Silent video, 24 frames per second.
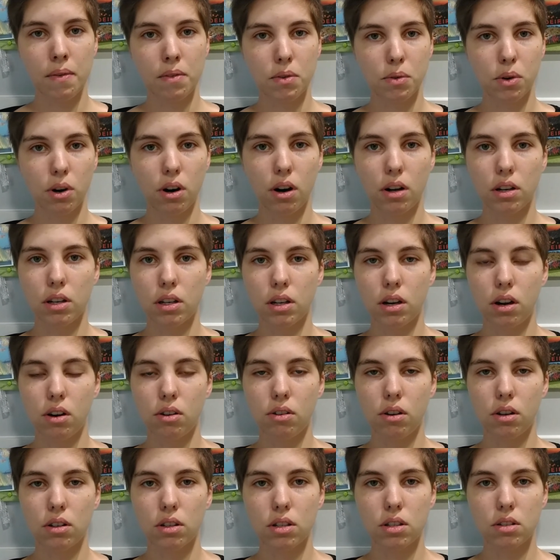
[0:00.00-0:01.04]
We're on the
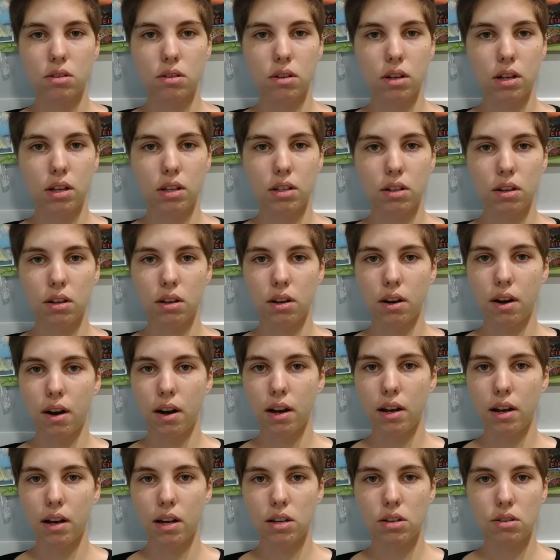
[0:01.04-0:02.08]
go, on the street,
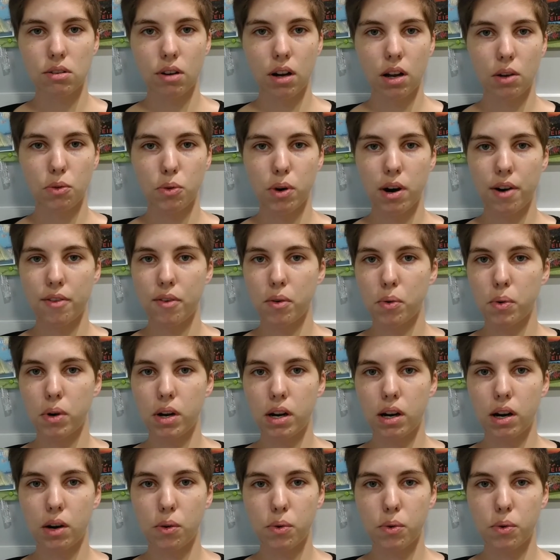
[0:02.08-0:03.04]
in the train, wherever we are.